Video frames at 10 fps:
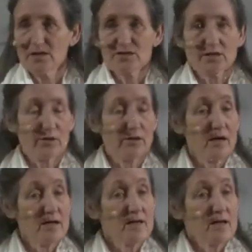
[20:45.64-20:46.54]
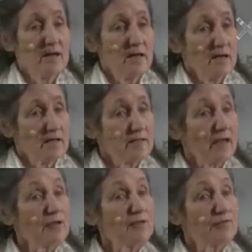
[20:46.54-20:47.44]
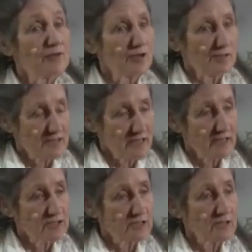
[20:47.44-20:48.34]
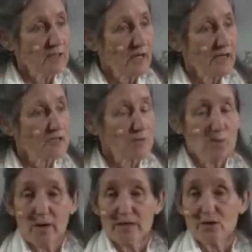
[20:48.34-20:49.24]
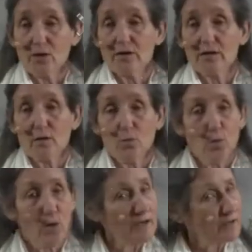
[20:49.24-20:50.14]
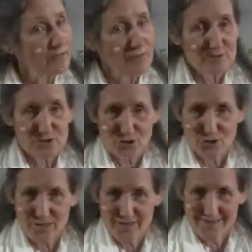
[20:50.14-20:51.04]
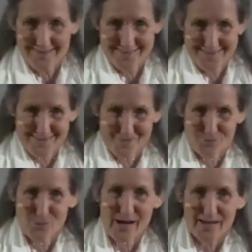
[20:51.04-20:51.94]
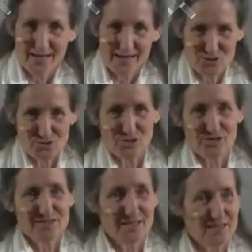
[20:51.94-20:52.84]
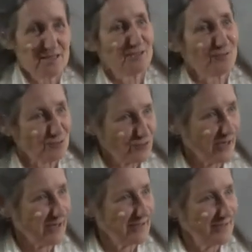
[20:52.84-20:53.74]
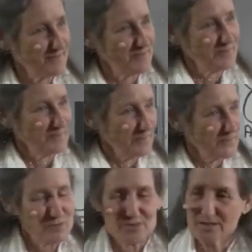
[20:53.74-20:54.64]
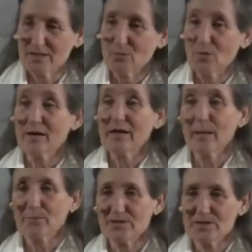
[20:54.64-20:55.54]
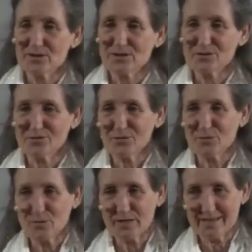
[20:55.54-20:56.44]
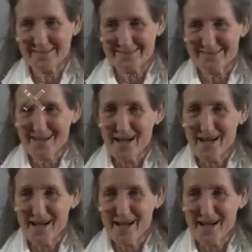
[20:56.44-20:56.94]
So, thank you for your attention as we went on the wonderful journey through our gastrointestinal tract to see what happens to the food we eat.